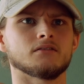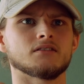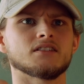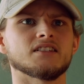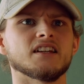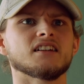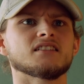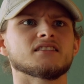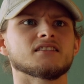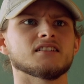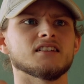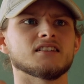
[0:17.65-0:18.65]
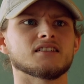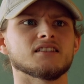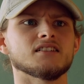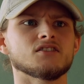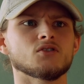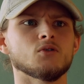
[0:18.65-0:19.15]
6
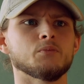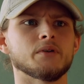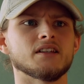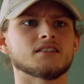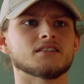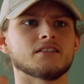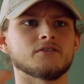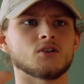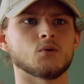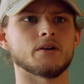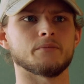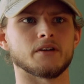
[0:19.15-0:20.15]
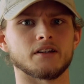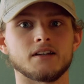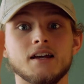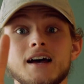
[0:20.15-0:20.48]
essential pieces of equipment.